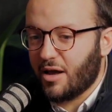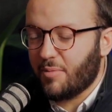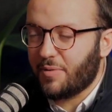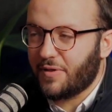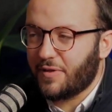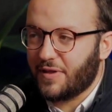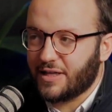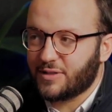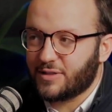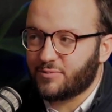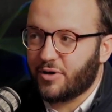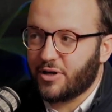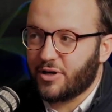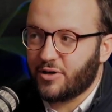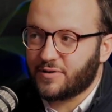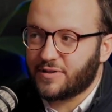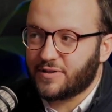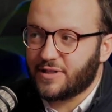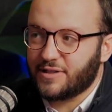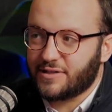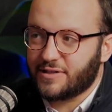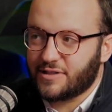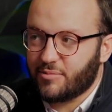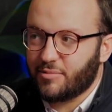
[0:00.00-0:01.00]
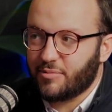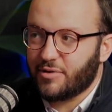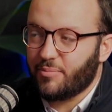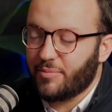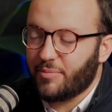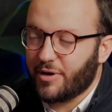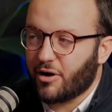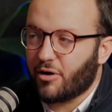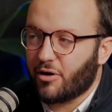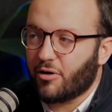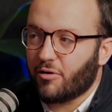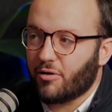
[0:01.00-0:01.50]
and that's why you see some of the
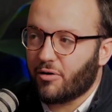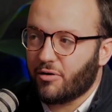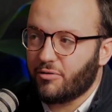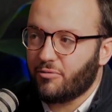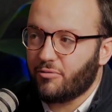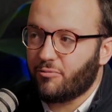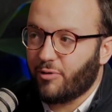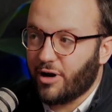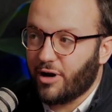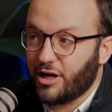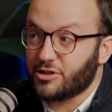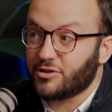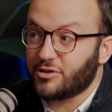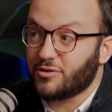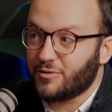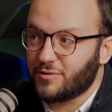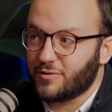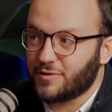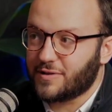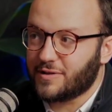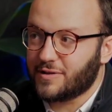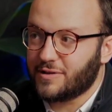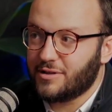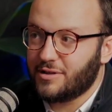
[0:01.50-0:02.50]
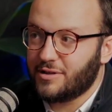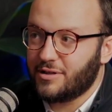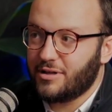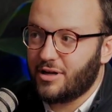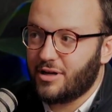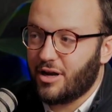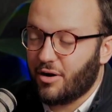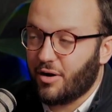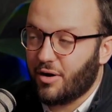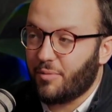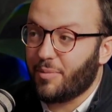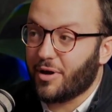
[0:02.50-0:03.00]
bigger
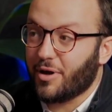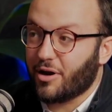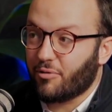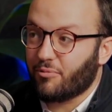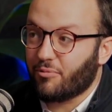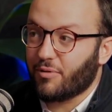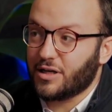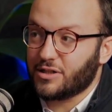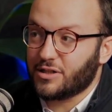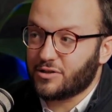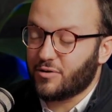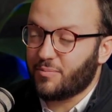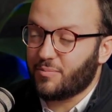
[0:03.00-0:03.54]
regional